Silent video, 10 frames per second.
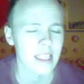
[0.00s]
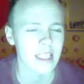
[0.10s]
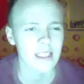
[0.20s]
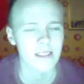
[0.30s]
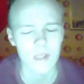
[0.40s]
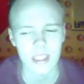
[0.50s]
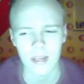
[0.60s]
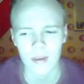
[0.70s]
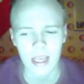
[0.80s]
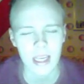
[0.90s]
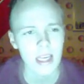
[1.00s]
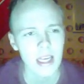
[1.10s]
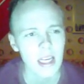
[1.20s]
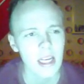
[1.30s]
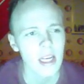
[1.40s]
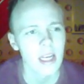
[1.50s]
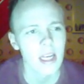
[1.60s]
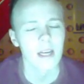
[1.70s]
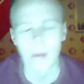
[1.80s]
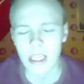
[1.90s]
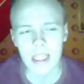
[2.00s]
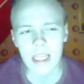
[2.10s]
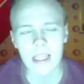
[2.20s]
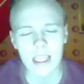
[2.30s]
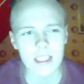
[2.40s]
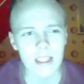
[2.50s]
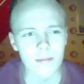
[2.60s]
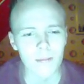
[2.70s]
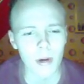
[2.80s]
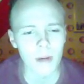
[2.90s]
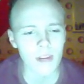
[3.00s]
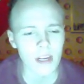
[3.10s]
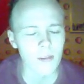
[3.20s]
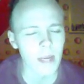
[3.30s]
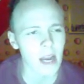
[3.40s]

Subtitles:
yeah, that was annoying. Basically, that's the point I'm trying to